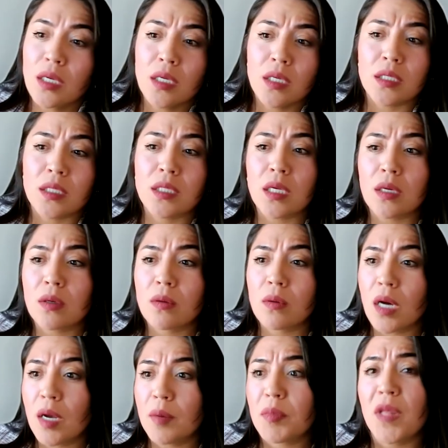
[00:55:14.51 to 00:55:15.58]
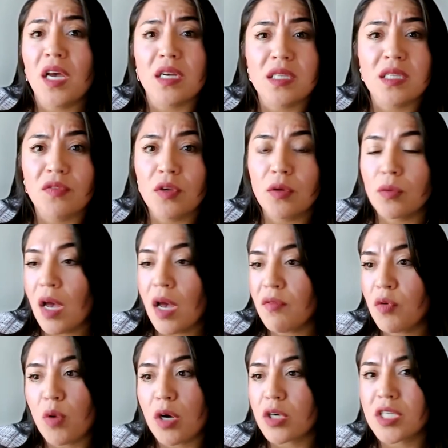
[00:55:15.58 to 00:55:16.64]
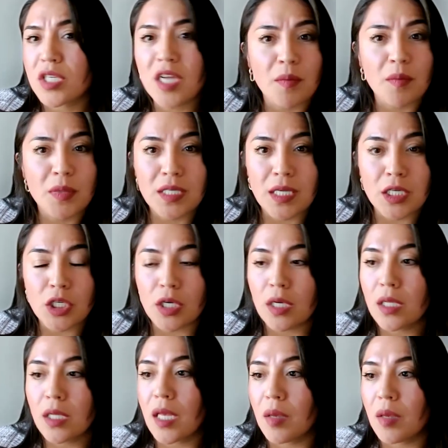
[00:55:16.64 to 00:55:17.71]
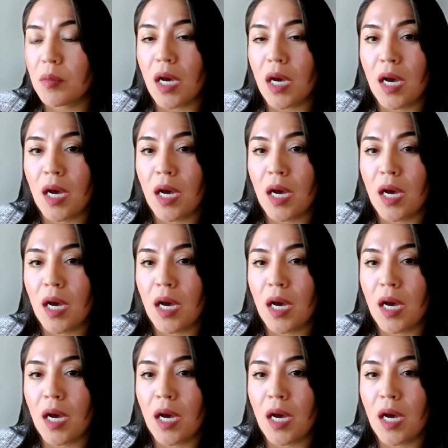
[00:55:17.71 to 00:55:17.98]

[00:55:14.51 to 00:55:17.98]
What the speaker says: So yes, if you have a workers' compensation claim,